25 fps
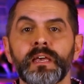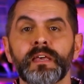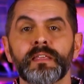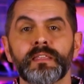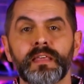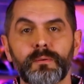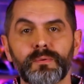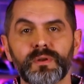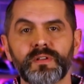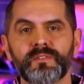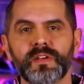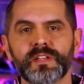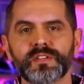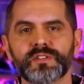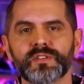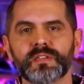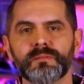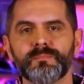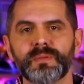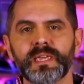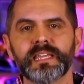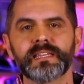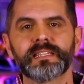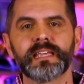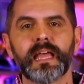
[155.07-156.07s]
that would eventually
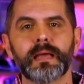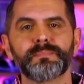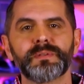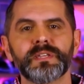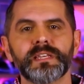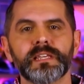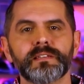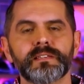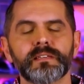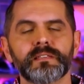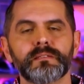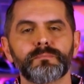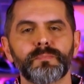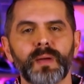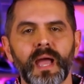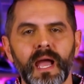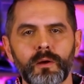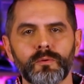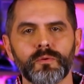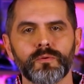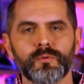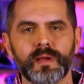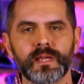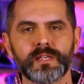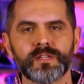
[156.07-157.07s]
be adapted into the
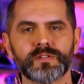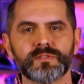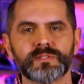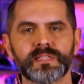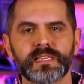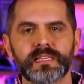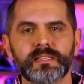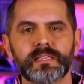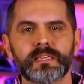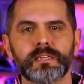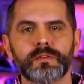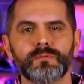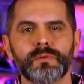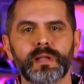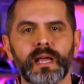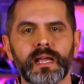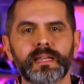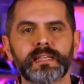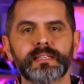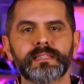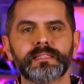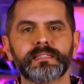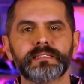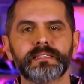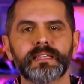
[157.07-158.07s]
Power Rangers in the
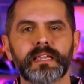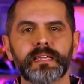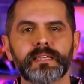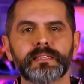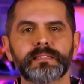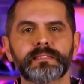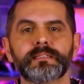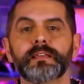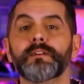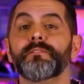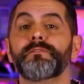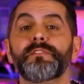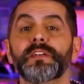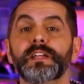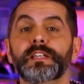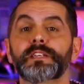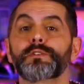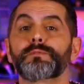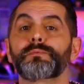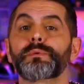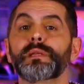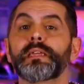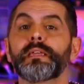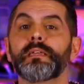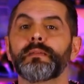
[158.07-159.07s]
United States. A
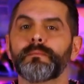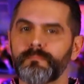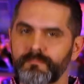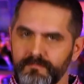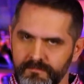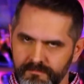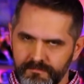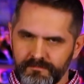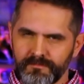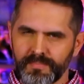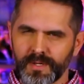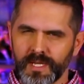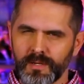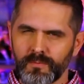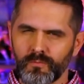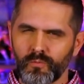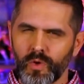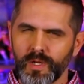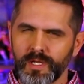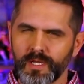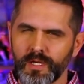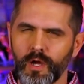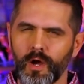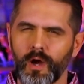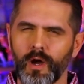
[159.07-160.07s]
victory, but at what